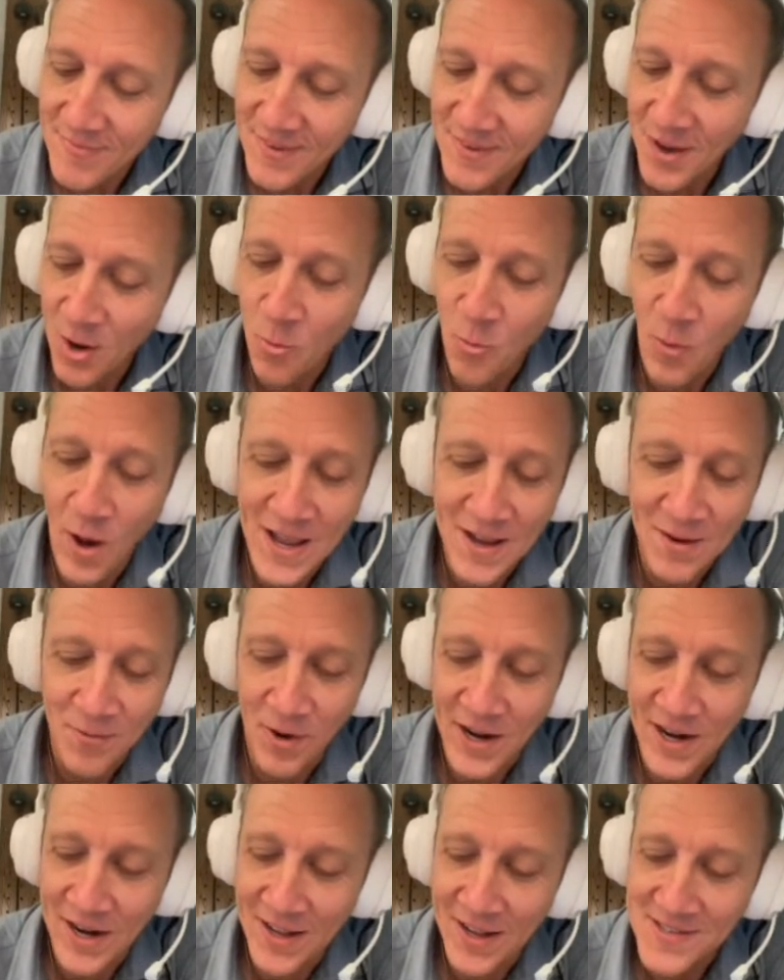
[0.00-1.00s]
why
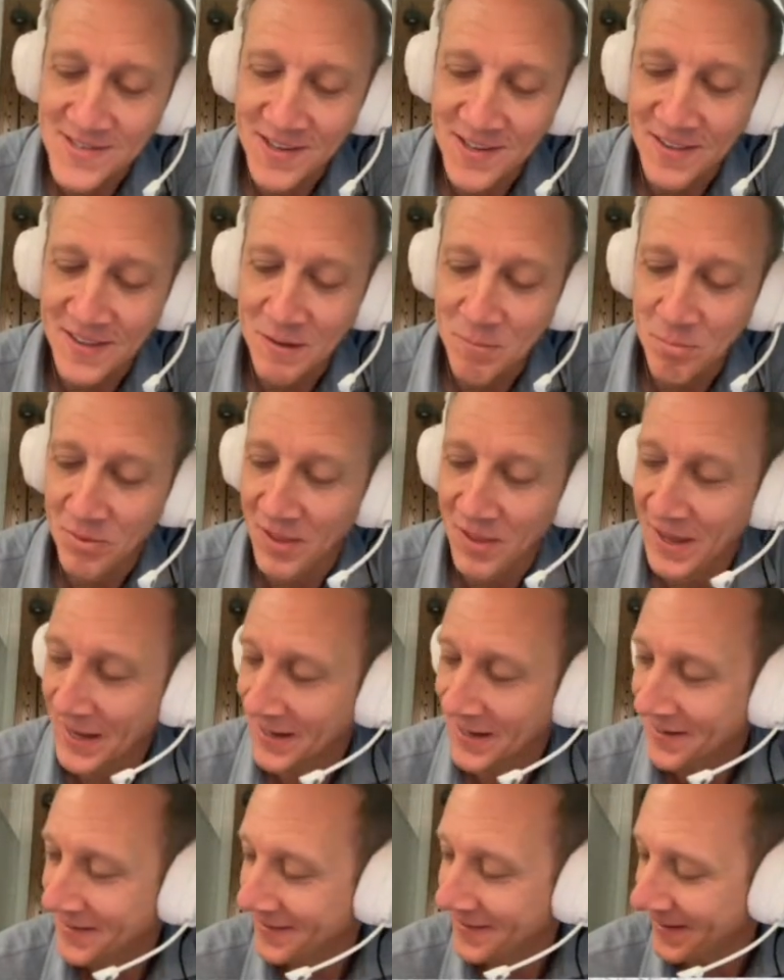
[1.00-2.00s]
did I suddenly
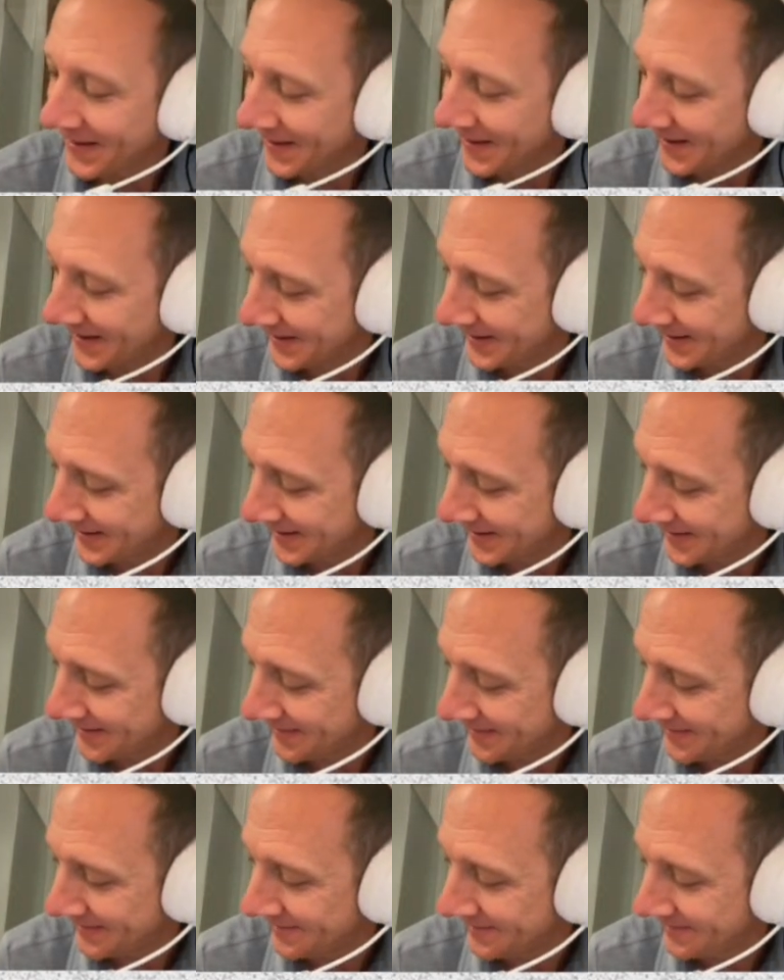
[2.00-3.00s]
blank?
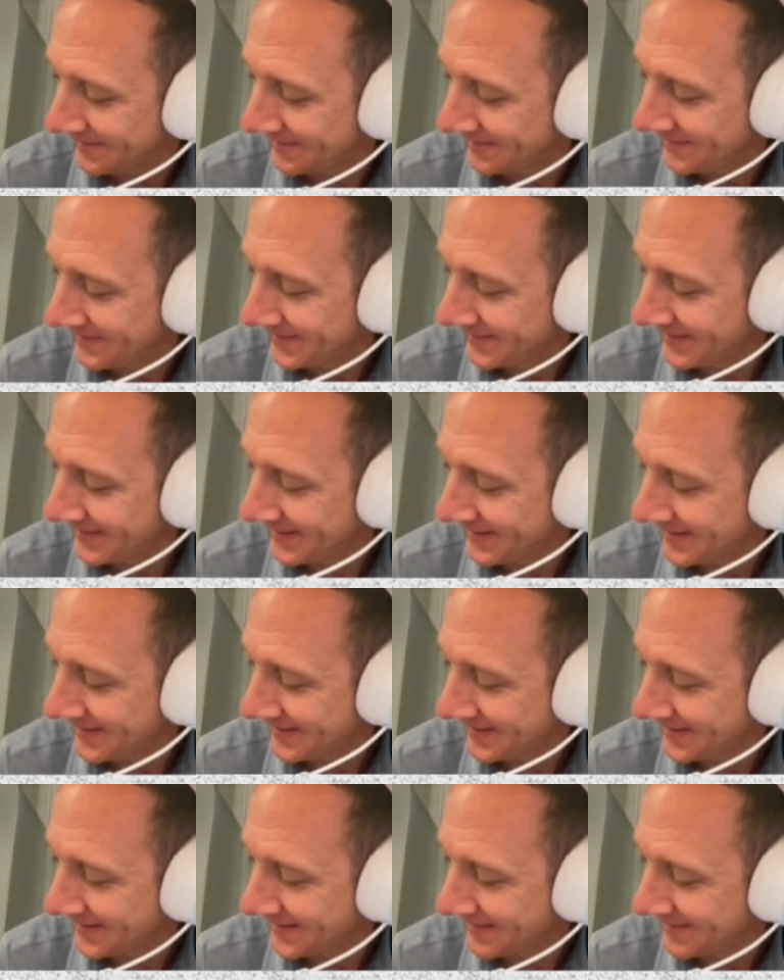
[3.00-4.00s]

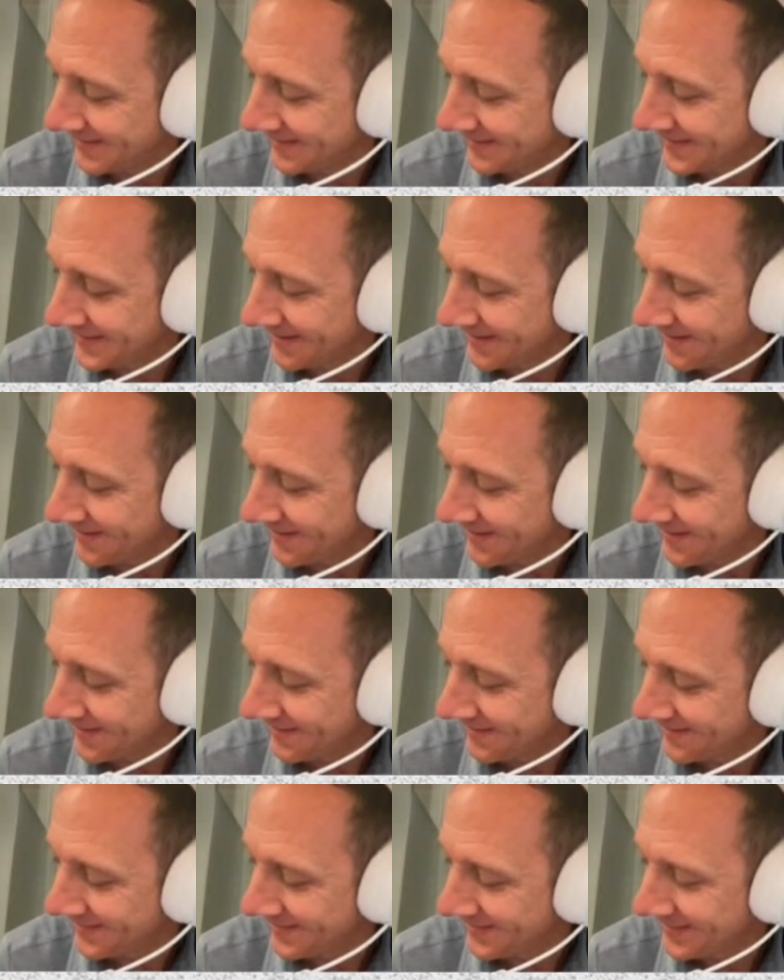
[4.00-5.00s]
The art,
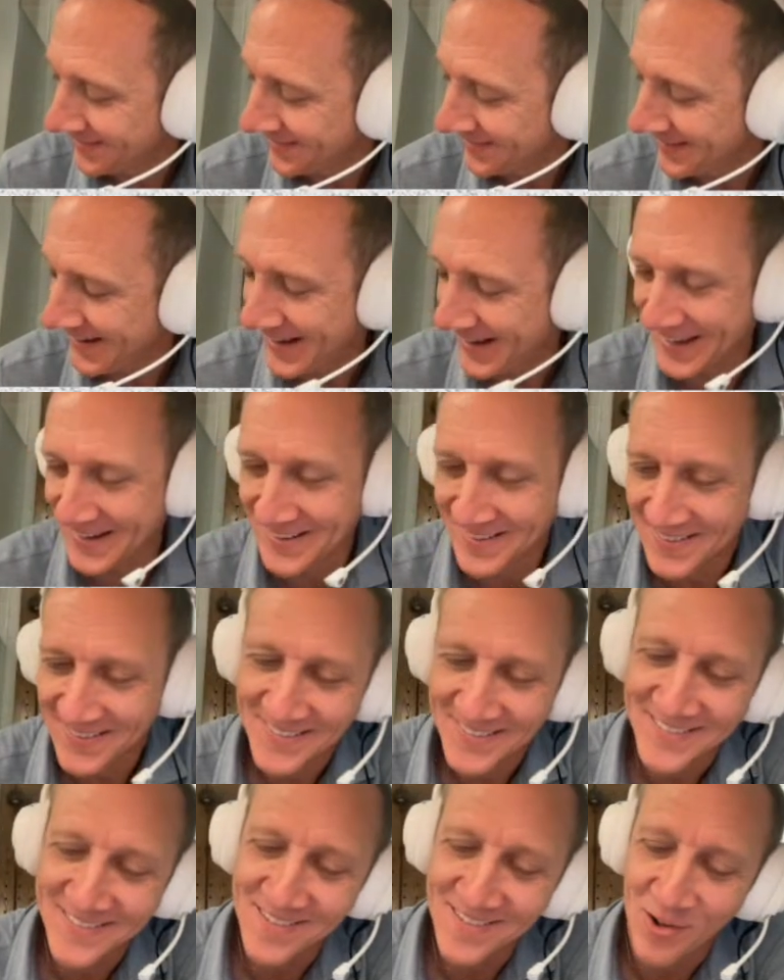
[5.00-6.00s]
God,
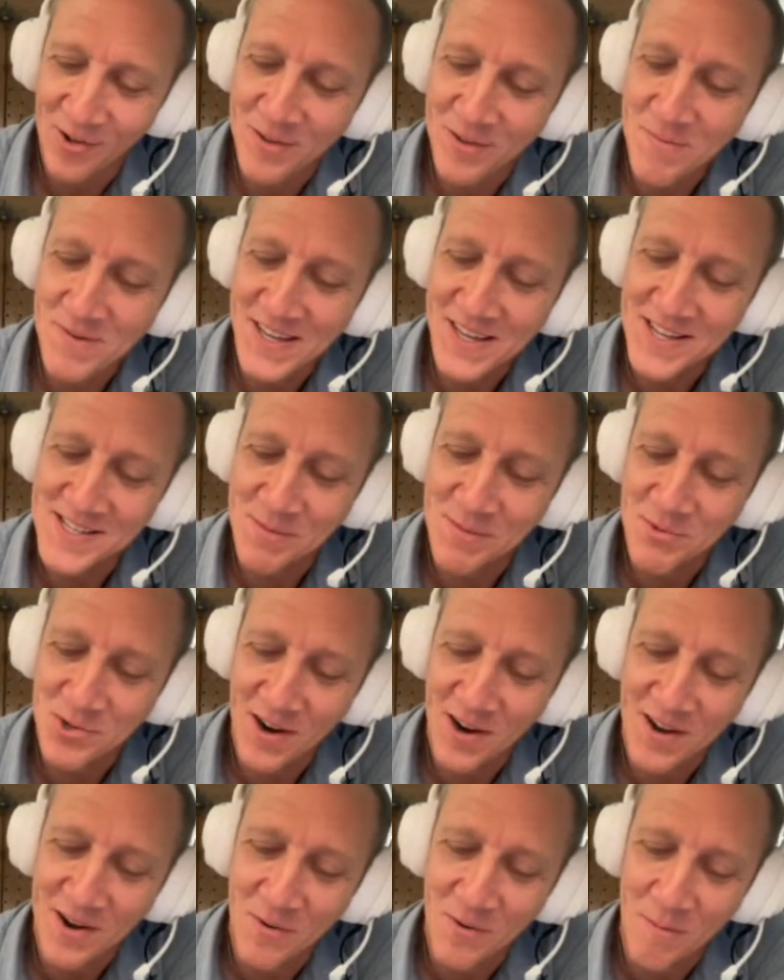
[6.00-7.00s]
only because I'm
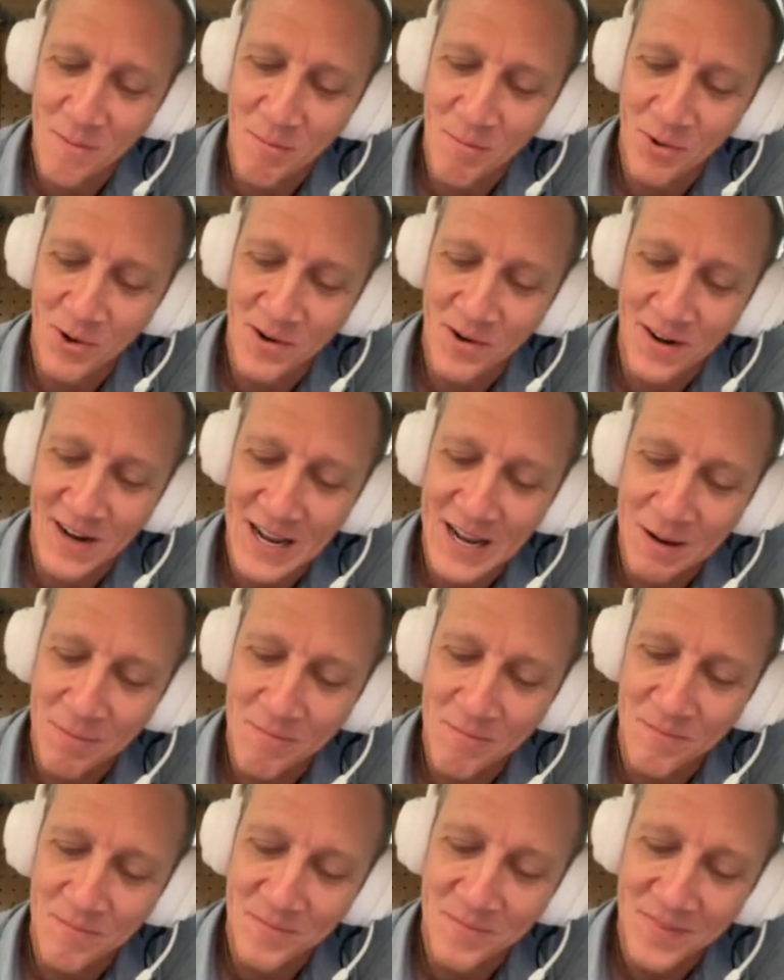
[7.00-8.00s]
trying to remember her
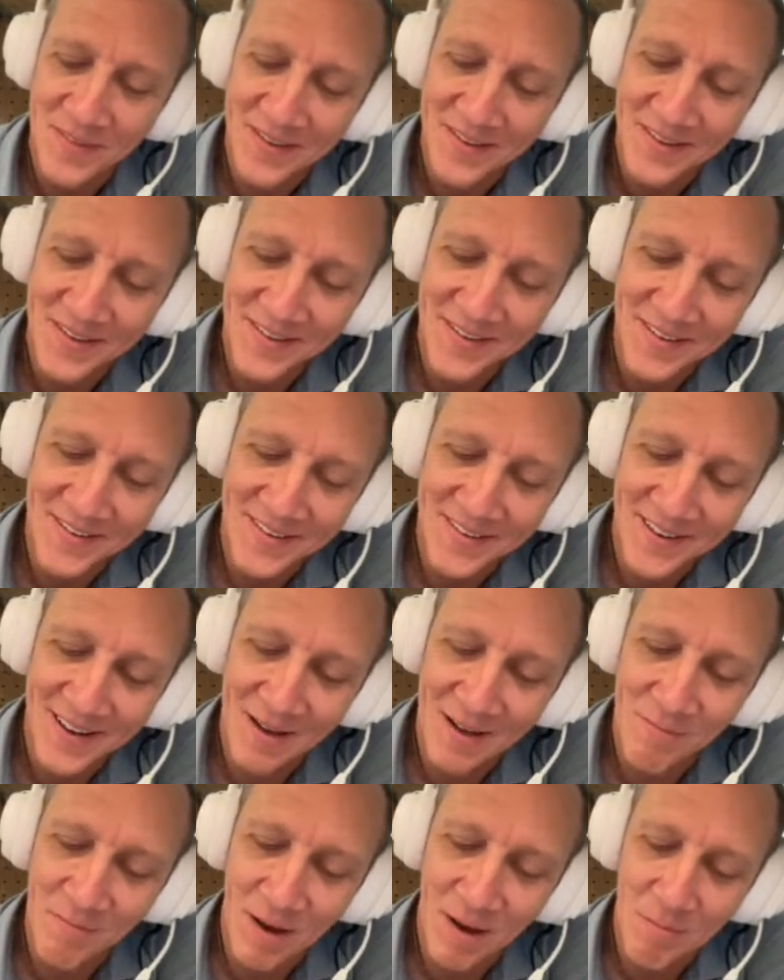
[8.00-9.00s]
name.
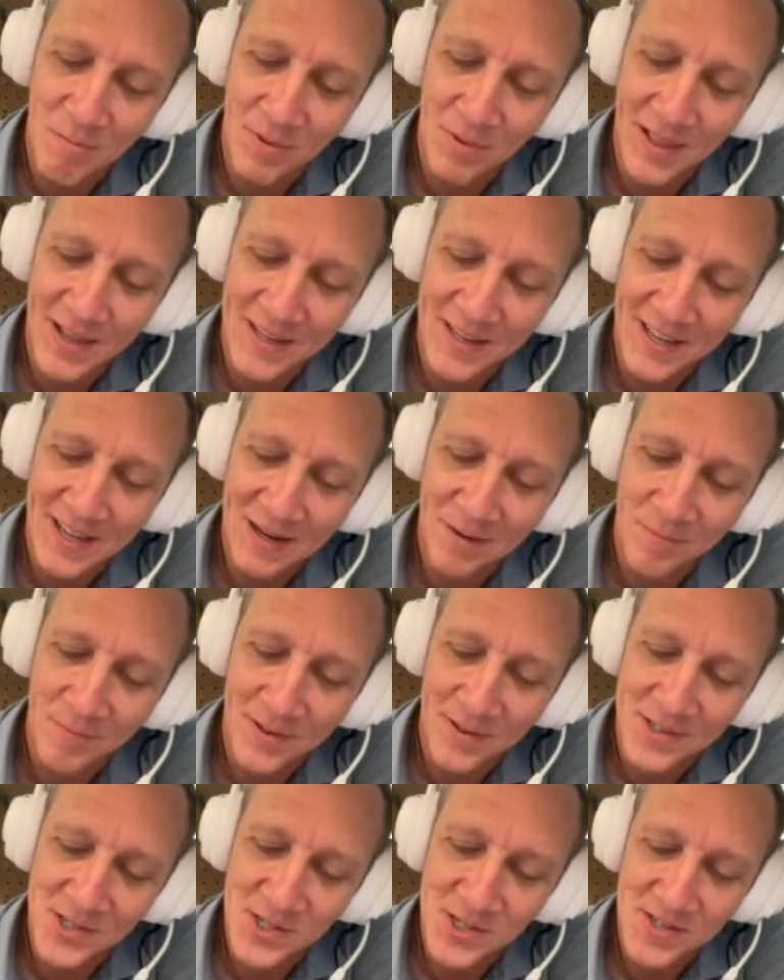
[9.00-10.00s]
I'm blanking,
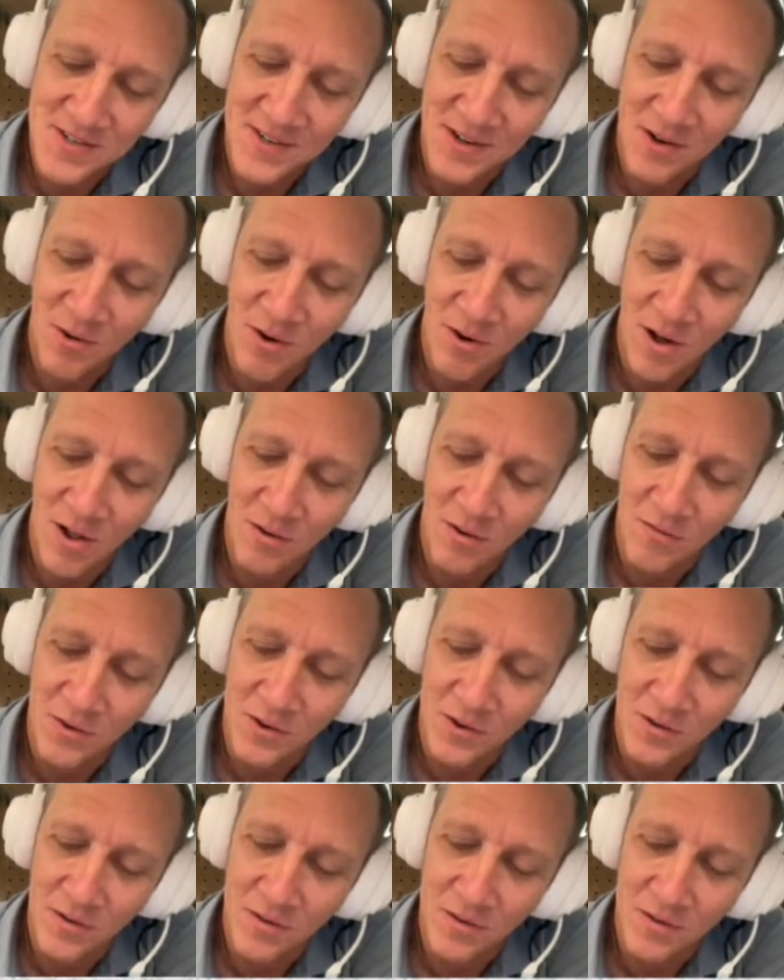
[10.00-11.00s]
but she, all of her